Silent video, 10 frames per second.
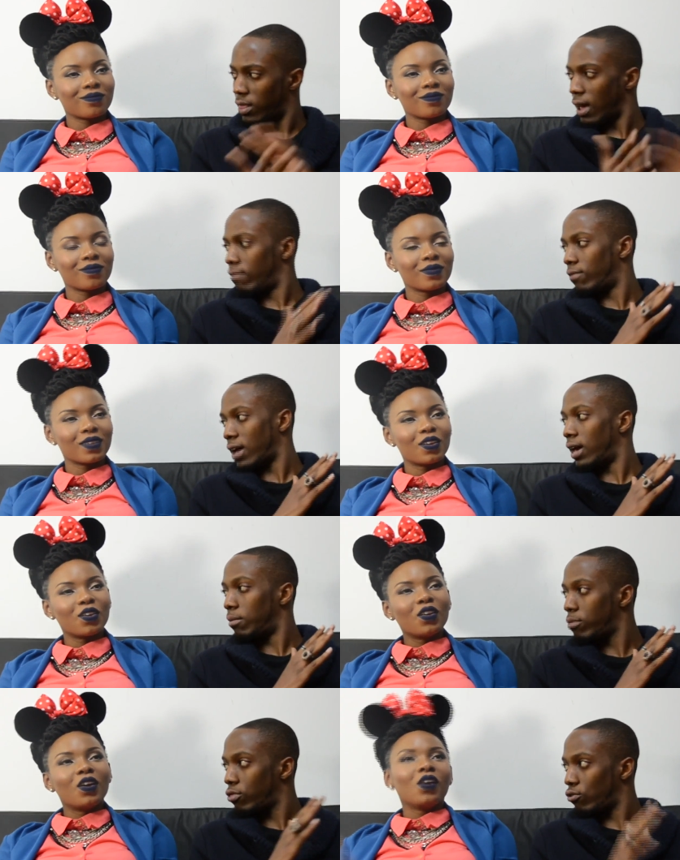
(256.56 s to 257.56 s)
Speaker 1: that vibe
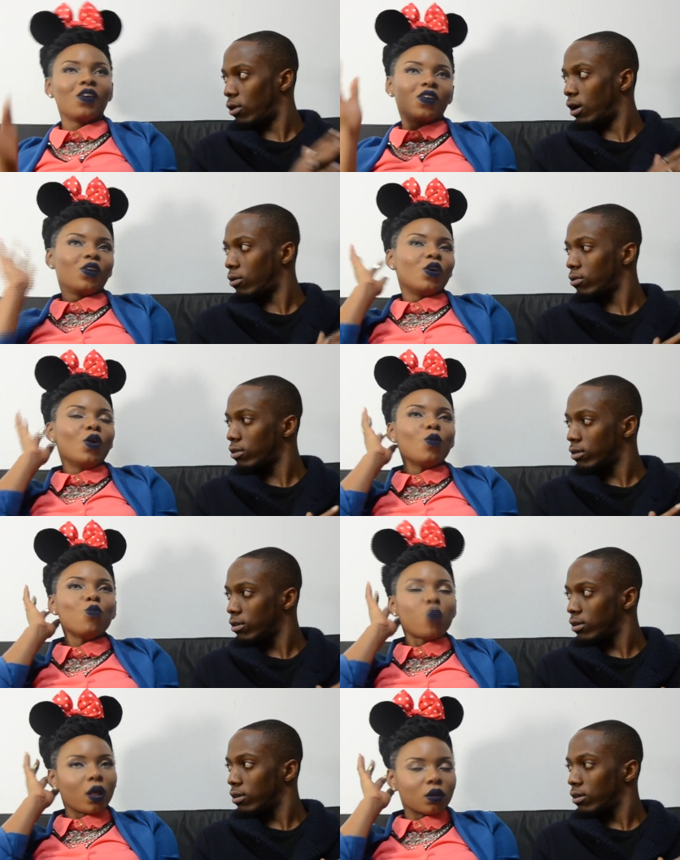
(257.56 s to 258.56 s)
throughout?
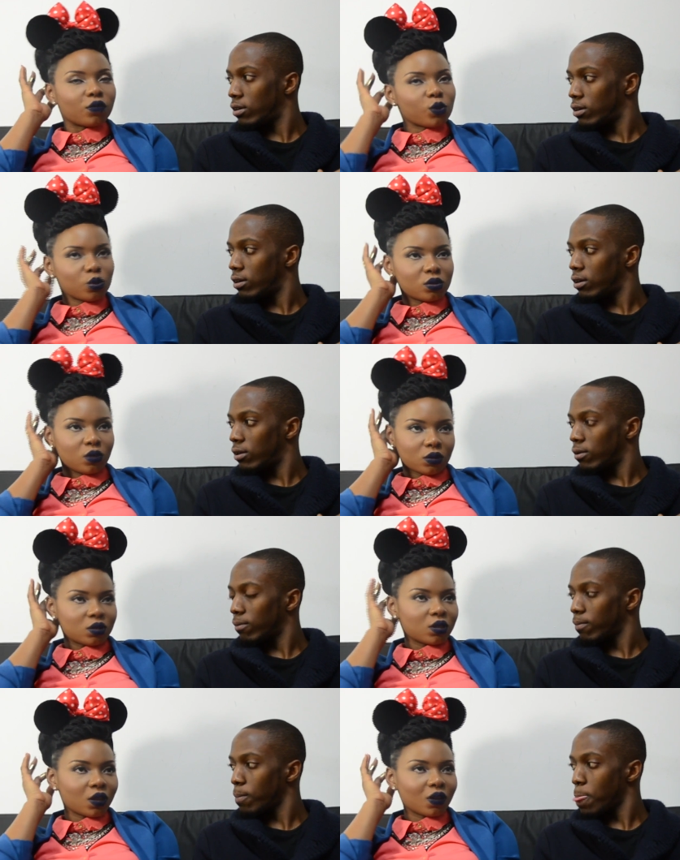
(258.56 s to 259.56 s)
Speaker 2: Well, of course not.
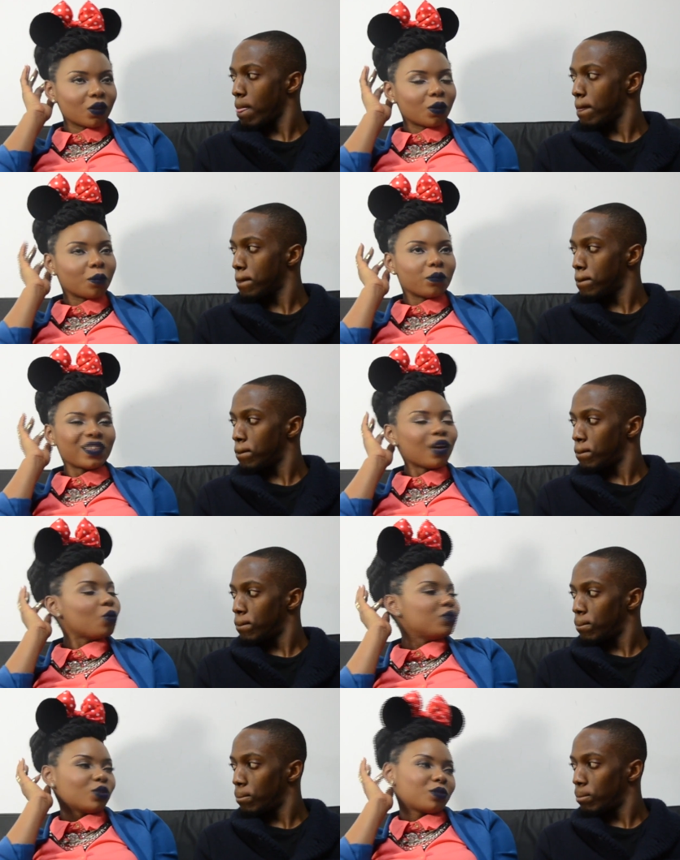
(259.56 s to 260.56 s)
Um, that would
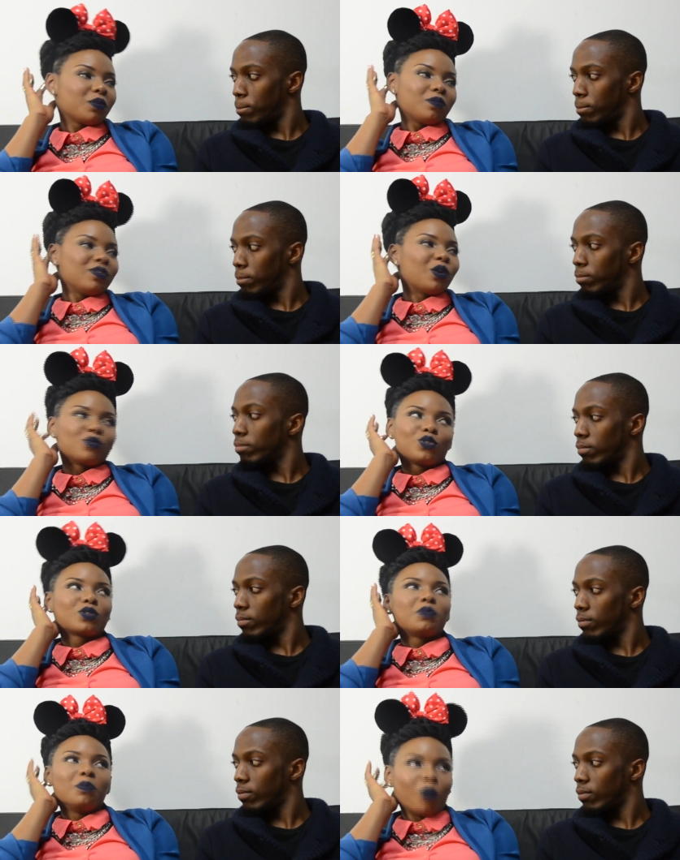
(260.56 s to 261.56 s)
be just be that would
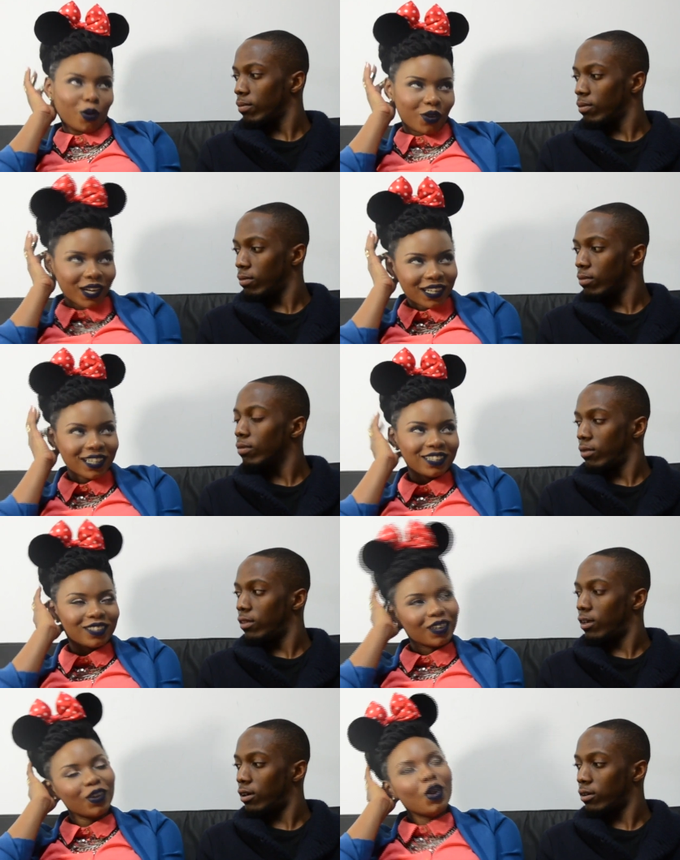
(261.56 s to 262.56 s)
just be boring, you
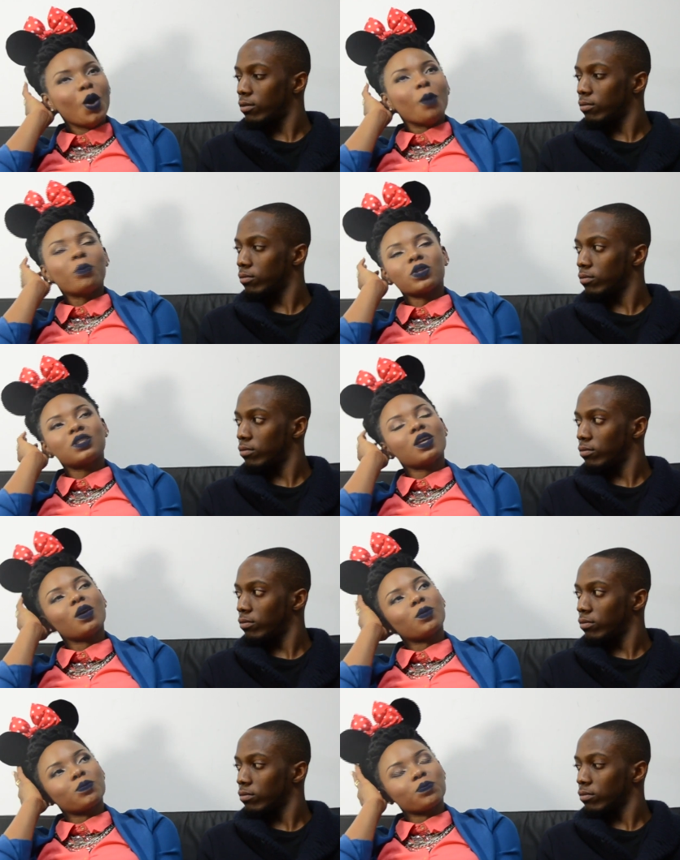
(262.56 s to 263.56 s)
know. But
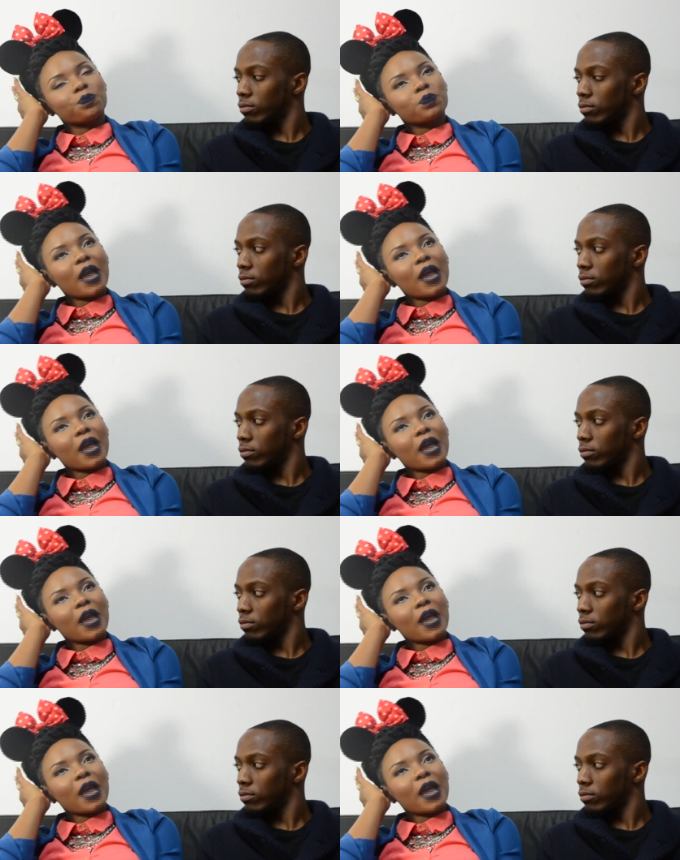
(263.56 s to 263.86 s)
um,